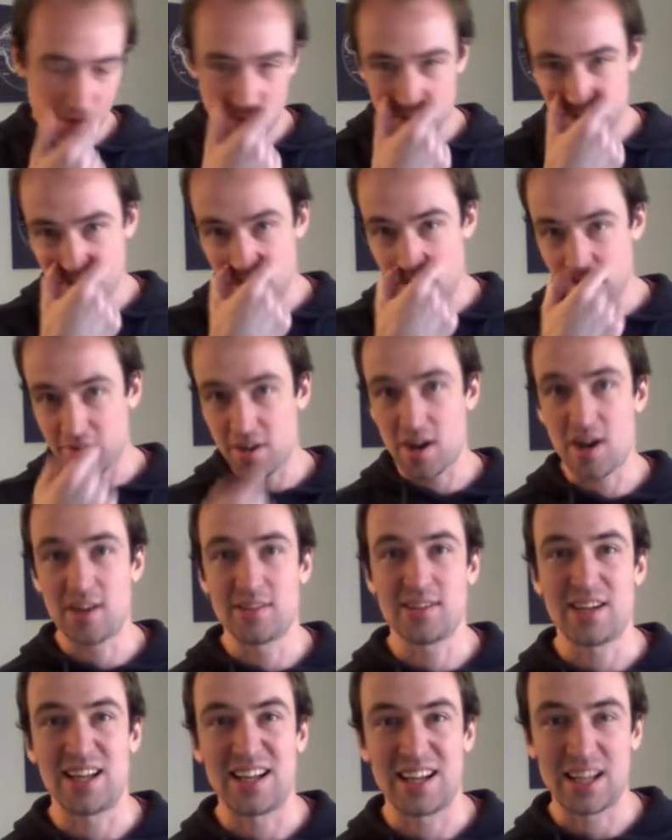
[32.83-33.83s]
Five
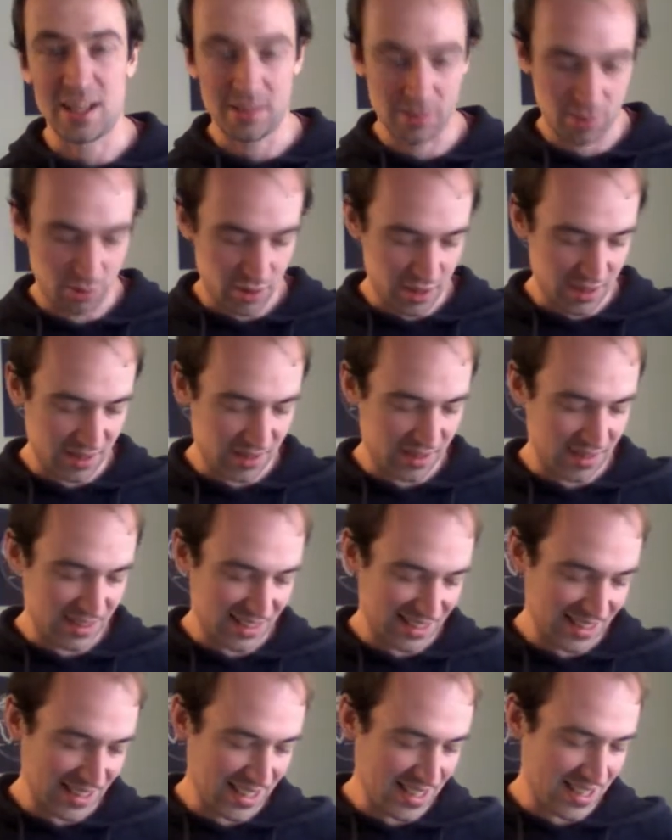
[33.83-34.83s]
Eyes' illustrious
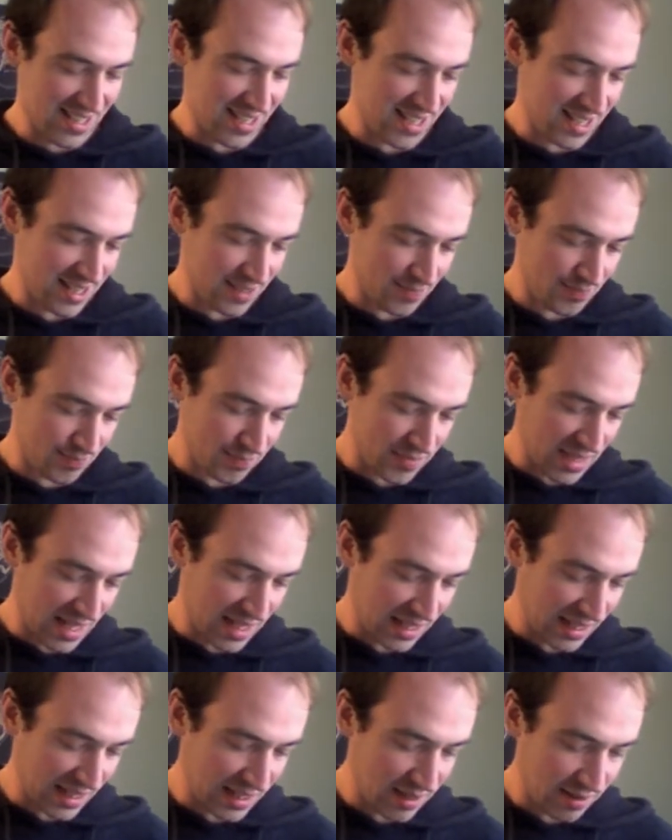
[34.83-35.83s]
leader,
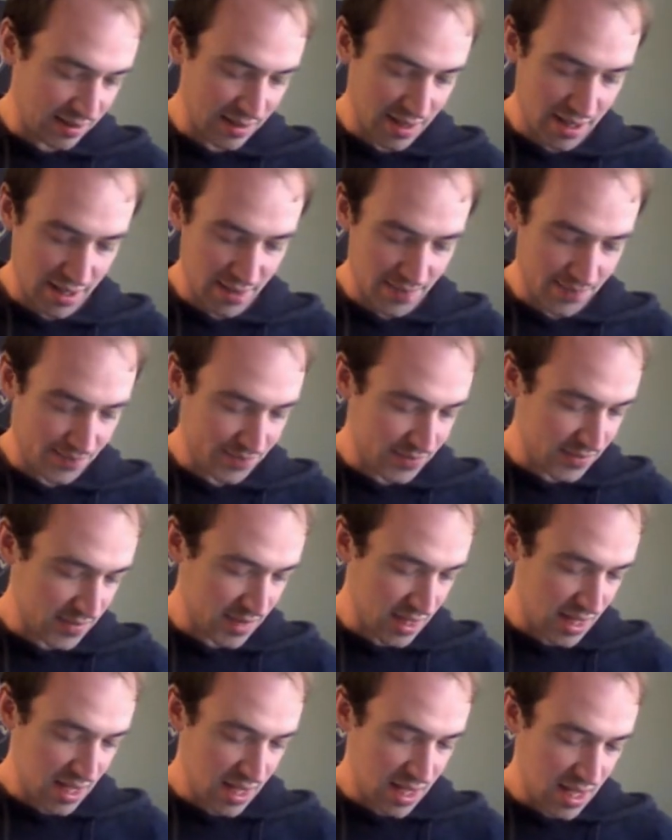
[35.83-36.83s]
Linza.
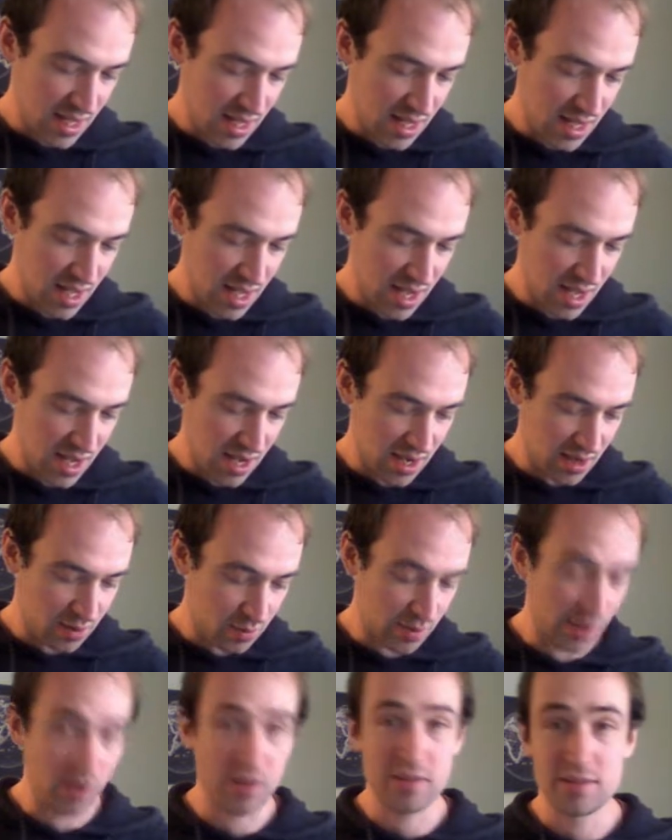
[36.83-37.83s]

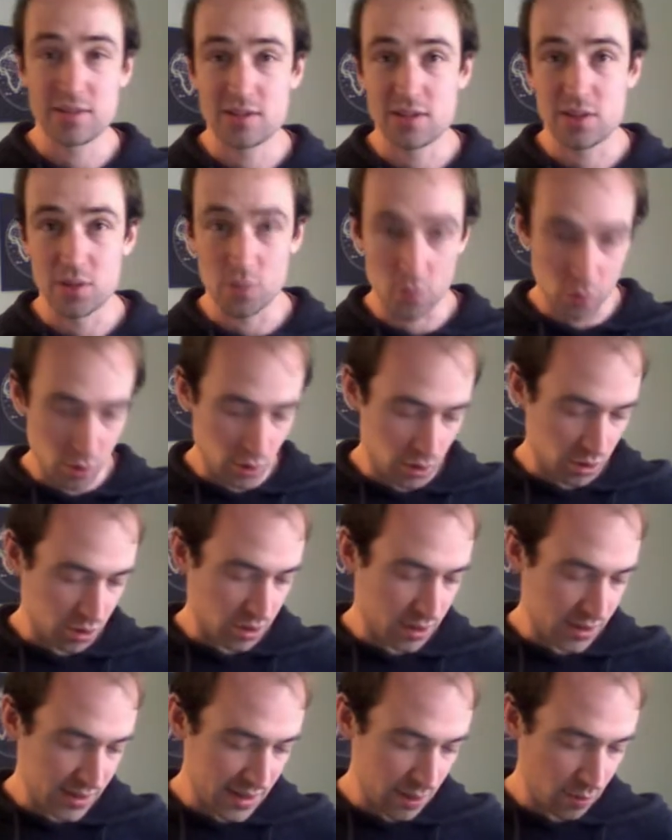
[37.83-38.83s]
We lost the
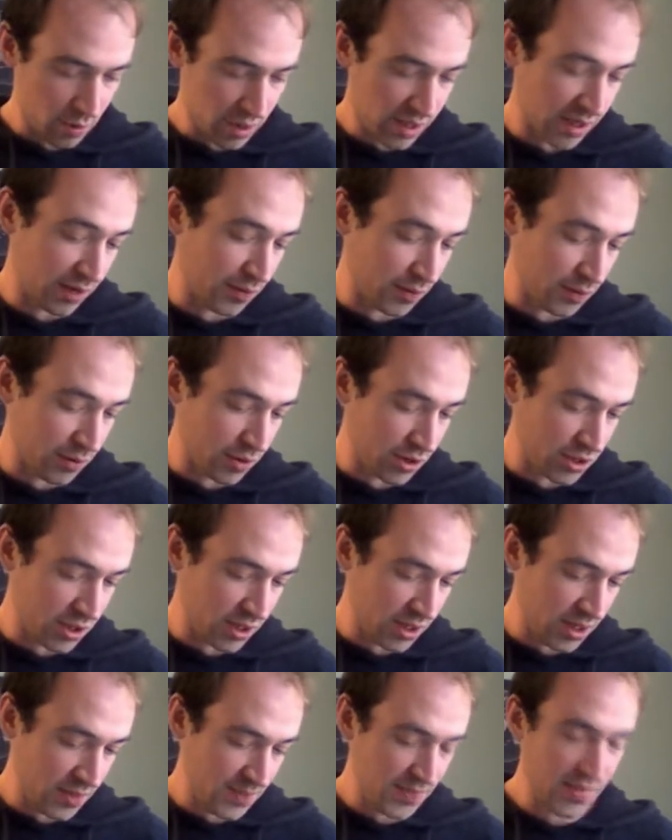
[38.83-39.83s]
war they were in,
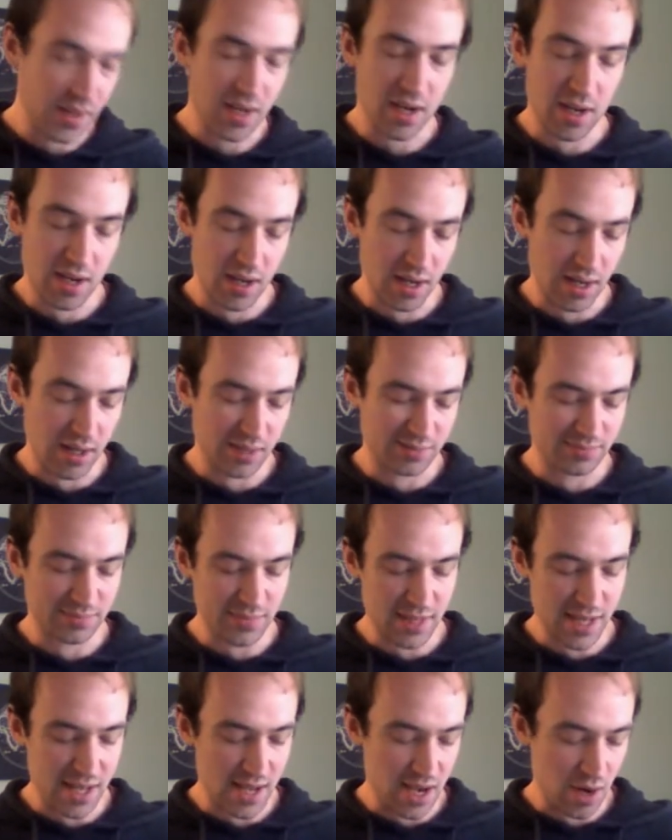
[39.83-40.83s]
unfortunately. Our
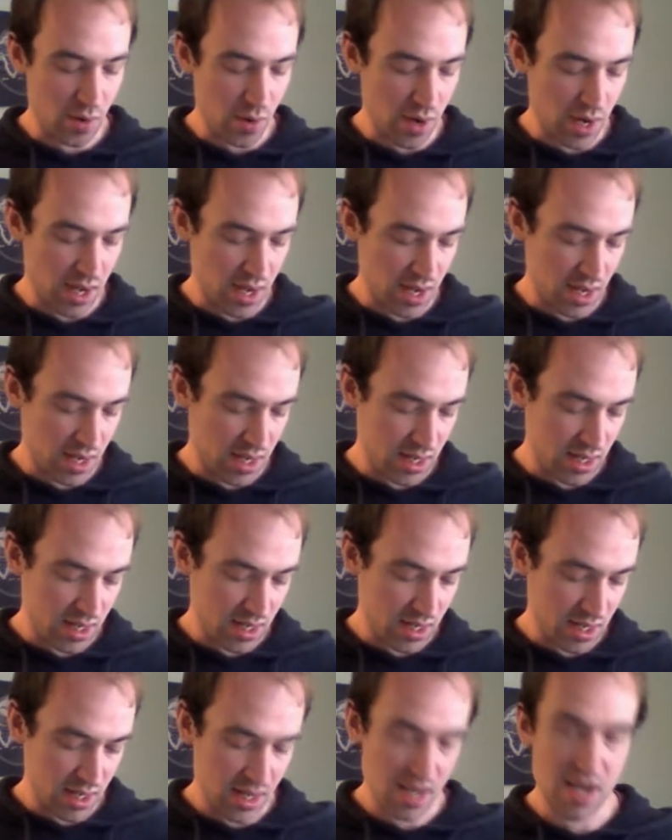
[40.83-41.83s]

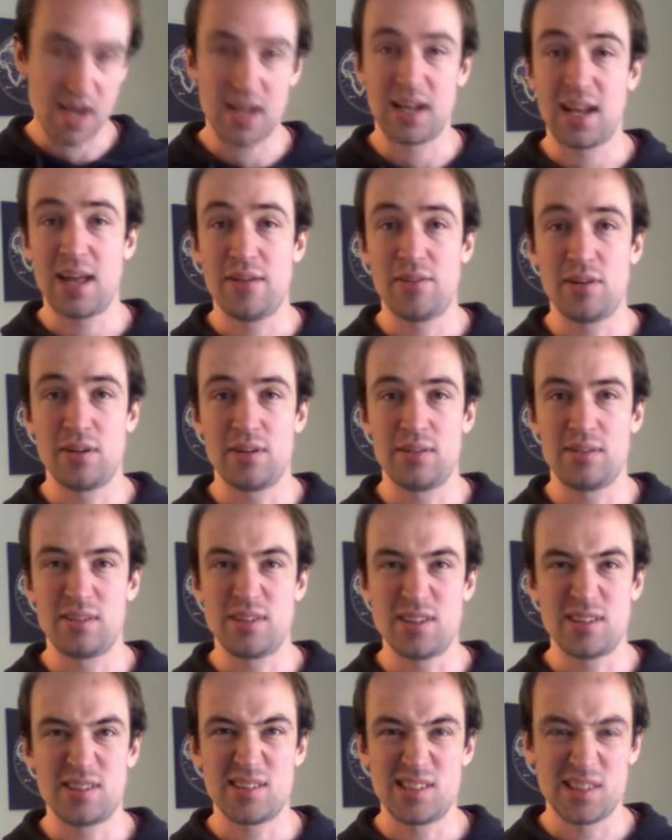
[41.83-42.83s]
11s
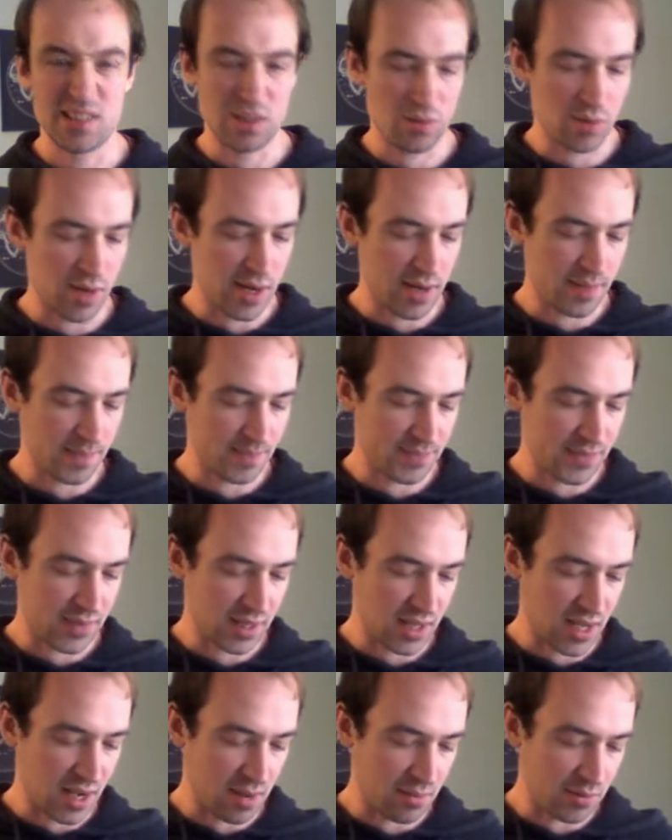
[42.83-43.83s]
just didn't quite
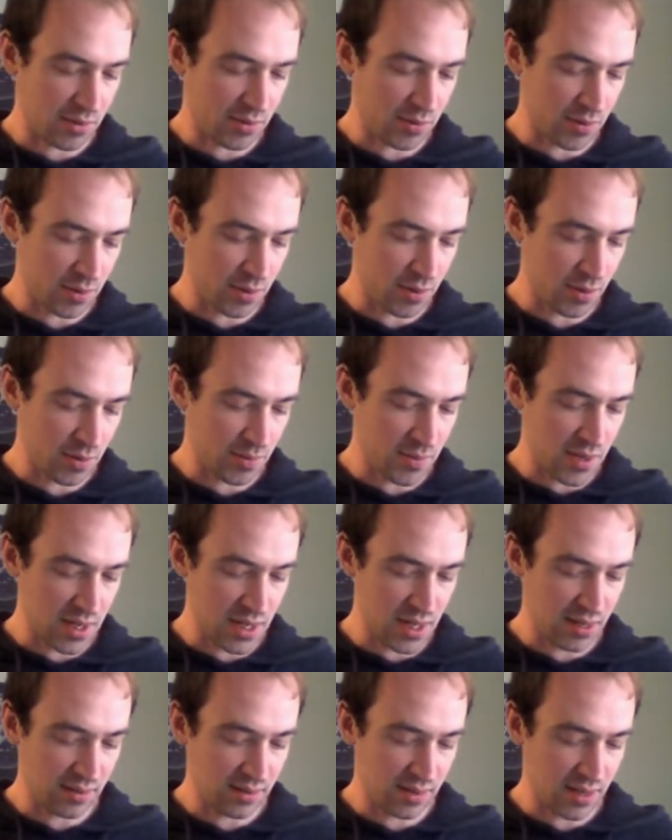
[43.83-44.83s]
come through, but
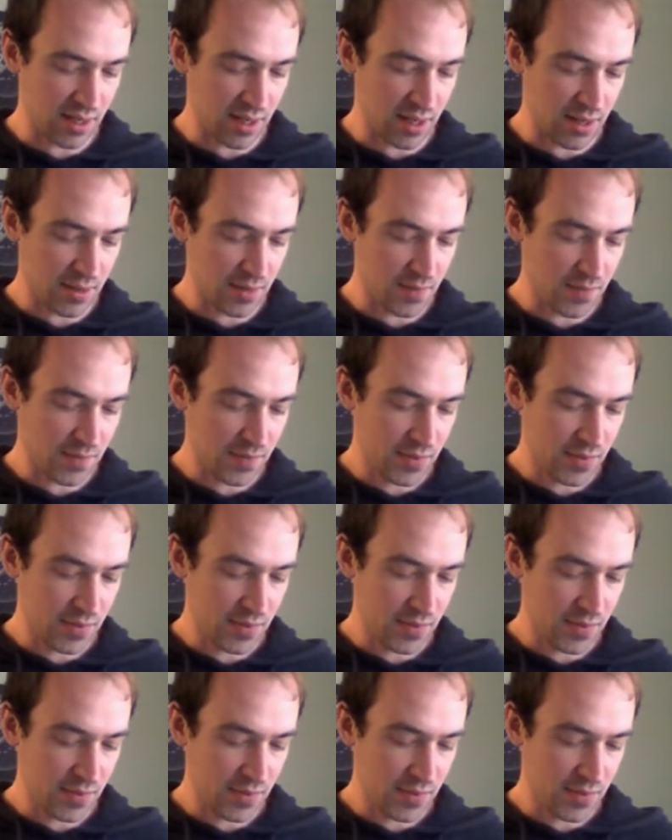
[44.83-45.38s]
it's our